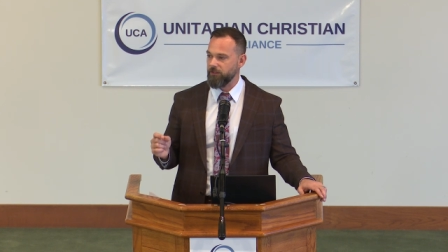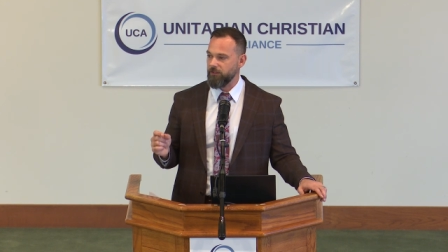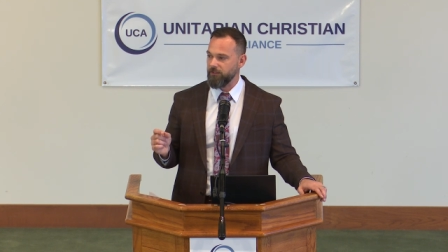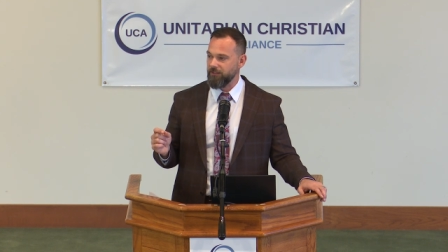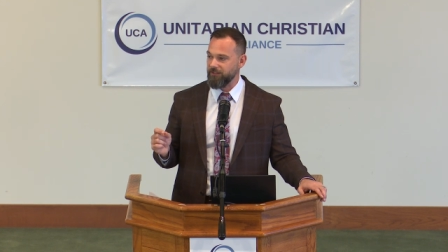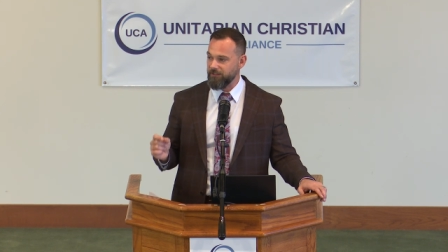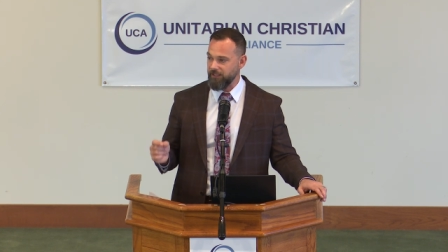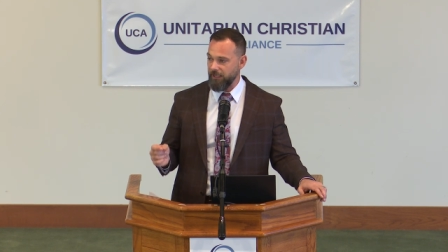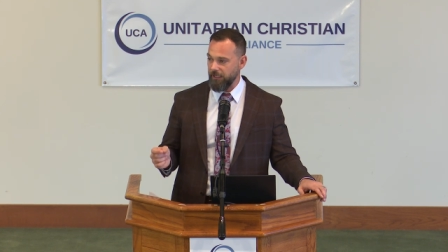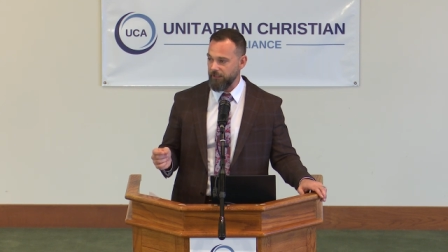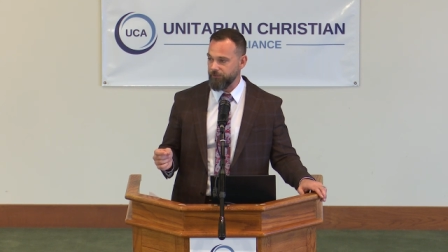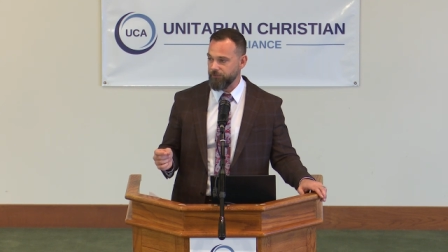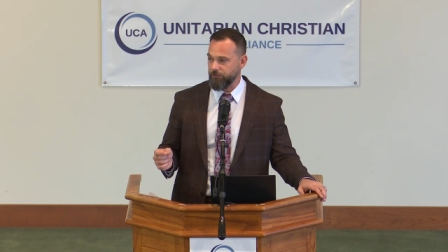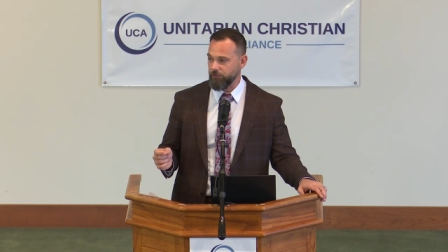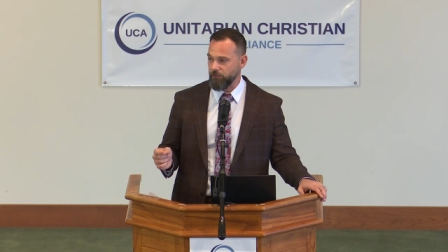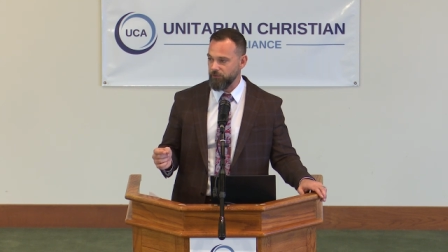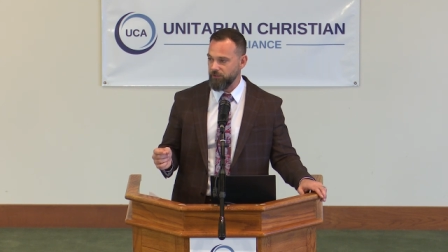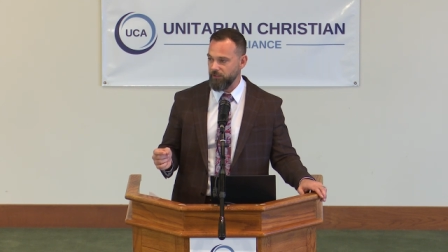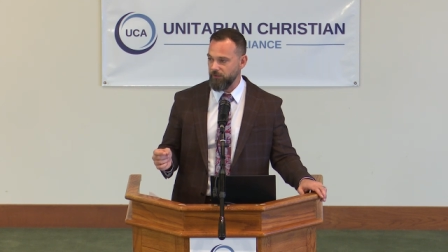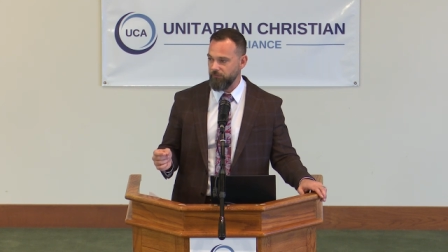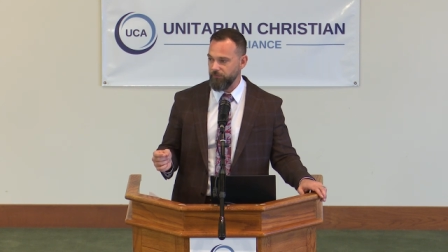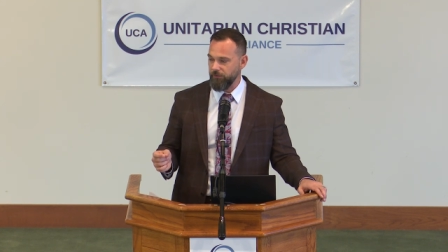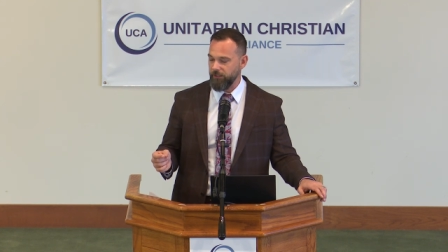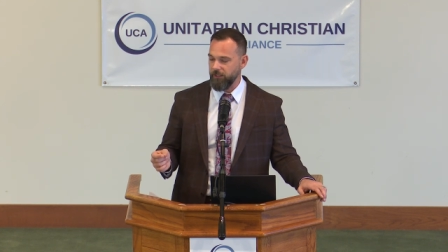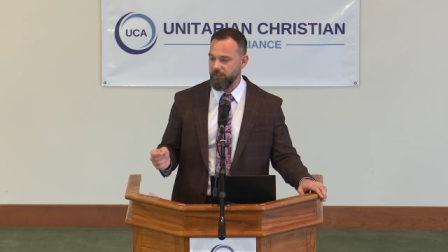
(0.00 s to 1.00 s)
the death
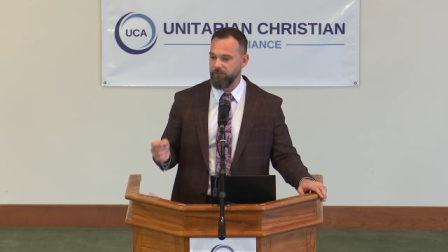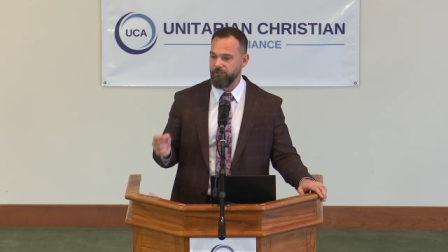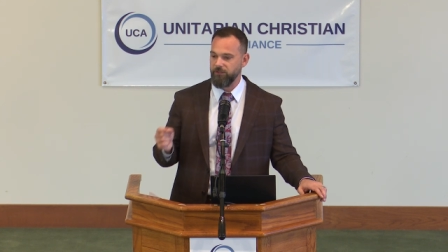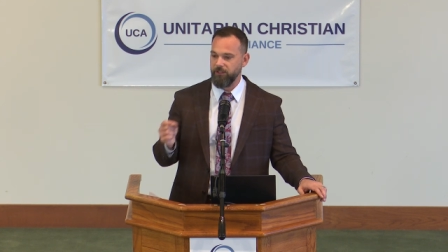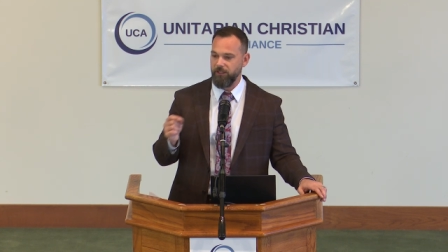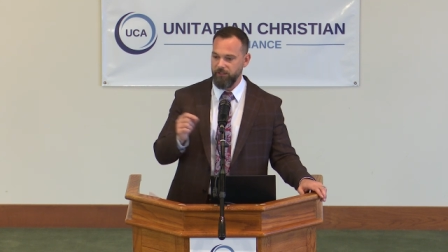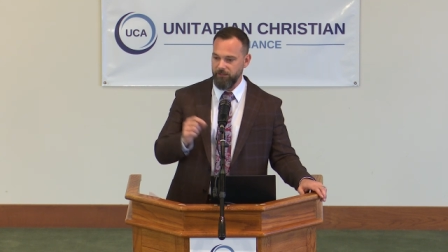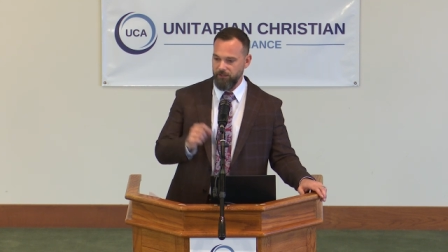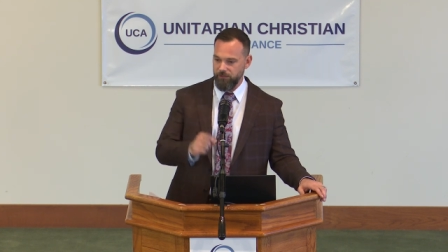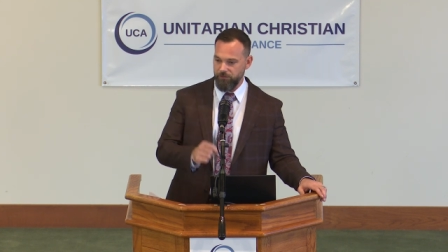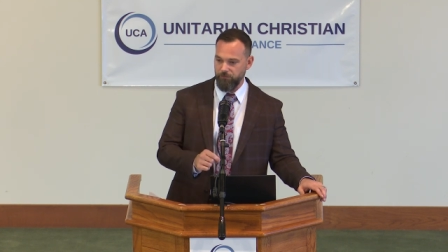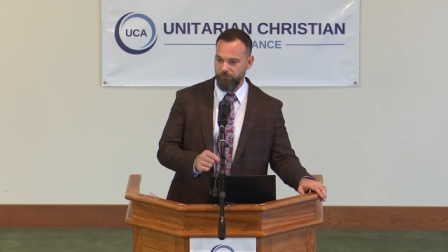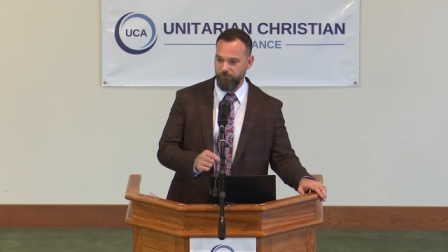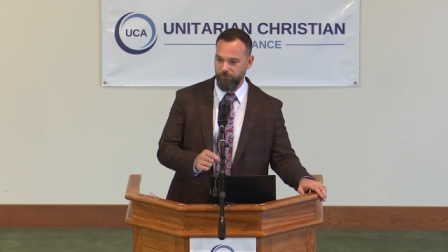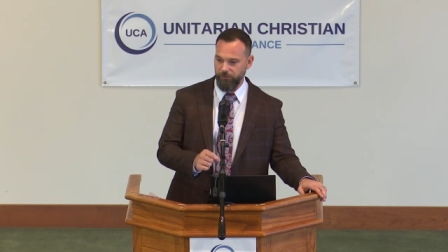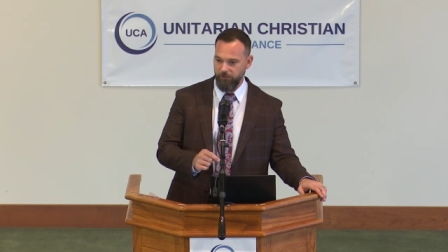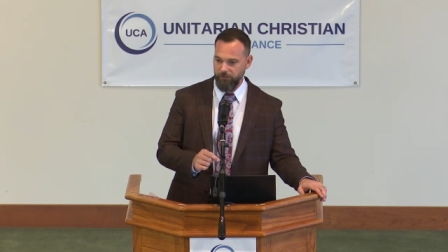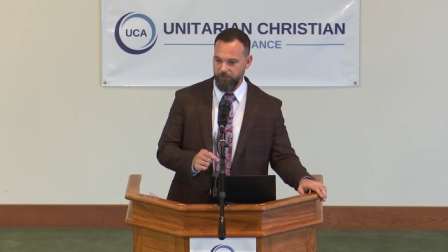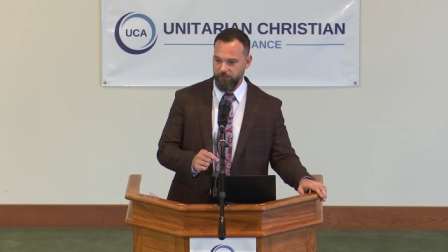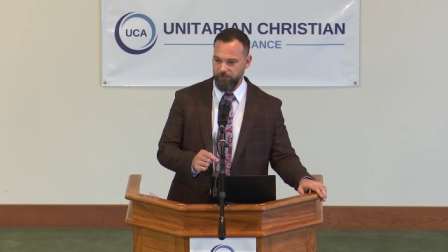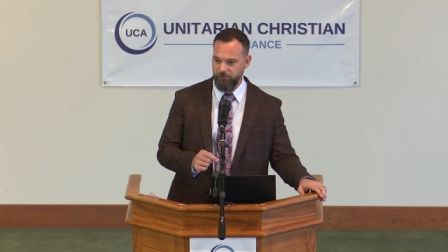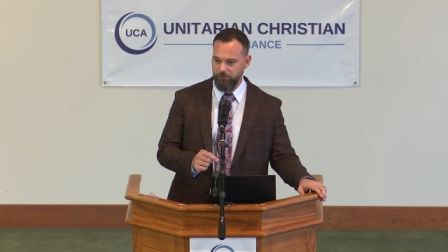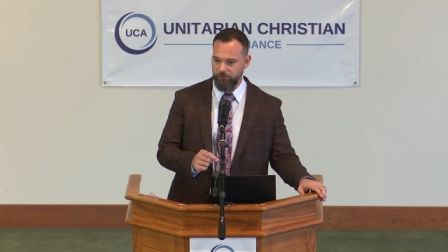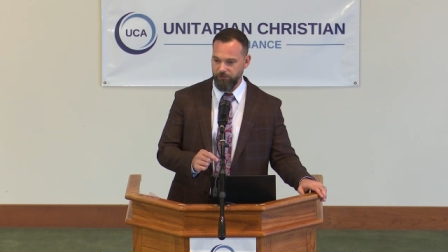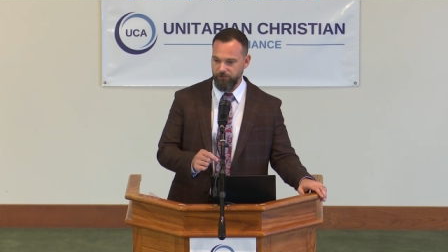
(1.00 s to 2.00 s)
certificates in this
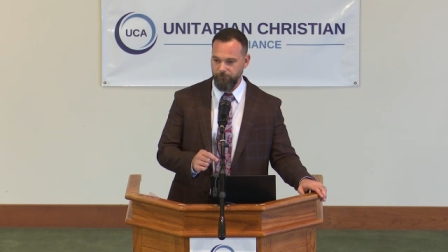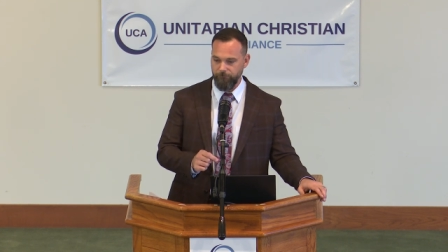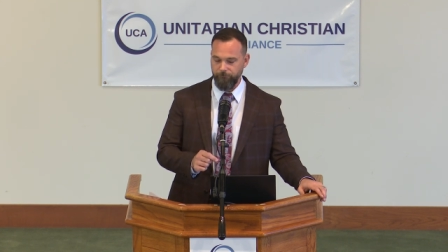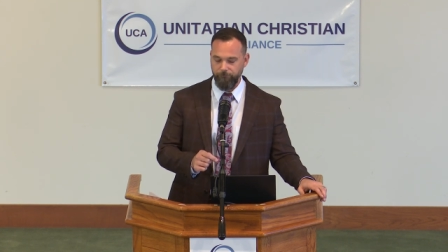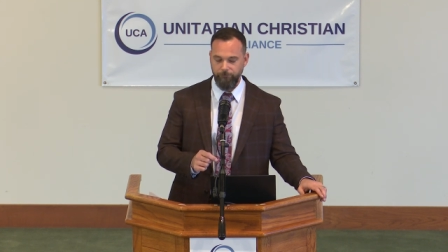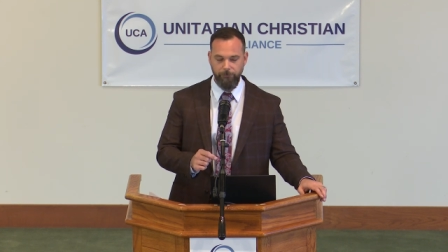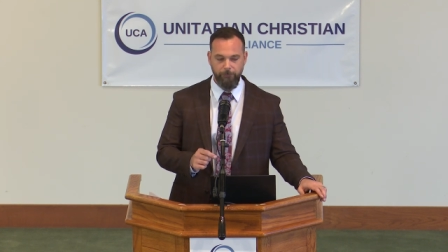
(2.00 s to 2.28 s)
village.